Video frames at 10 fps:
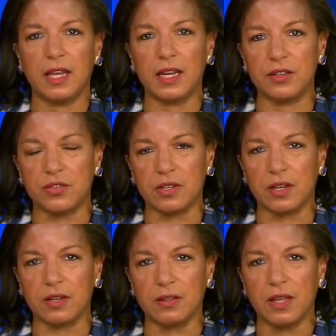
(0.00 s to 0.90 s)
and as
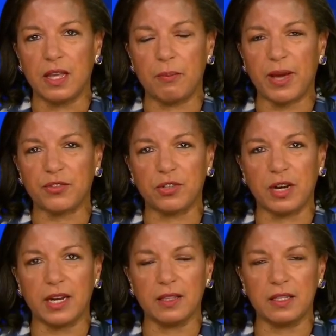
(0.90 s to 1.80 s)

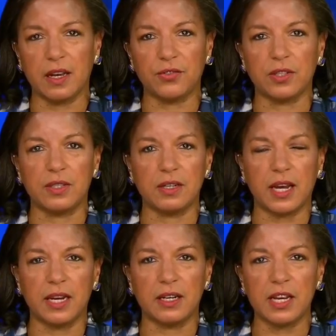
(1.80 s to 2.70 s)
Ambassador Haley does at the
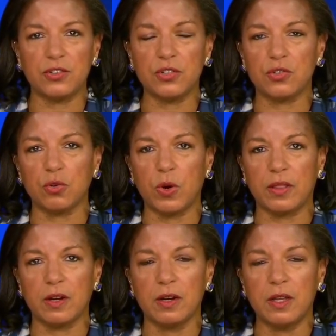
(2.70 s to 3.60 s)
United Nations, or
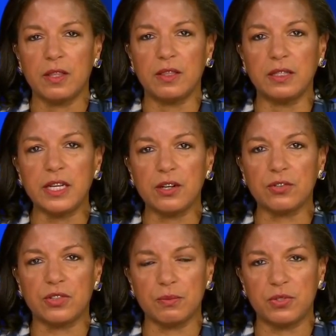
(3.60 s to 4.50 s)
whether the
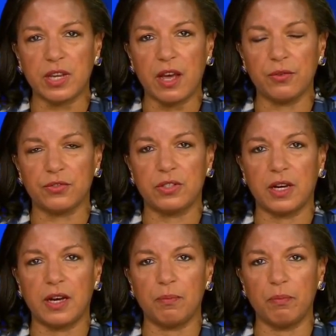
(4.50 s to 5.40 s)
leaders themselves
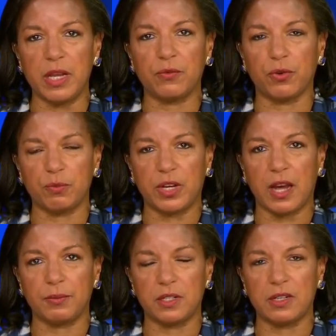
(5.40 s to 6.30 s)
meet from
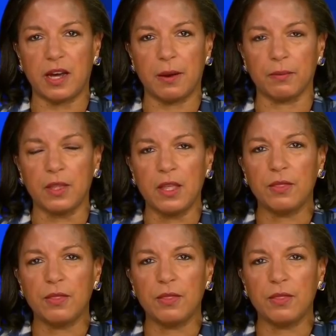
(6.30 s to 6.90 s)
time to time.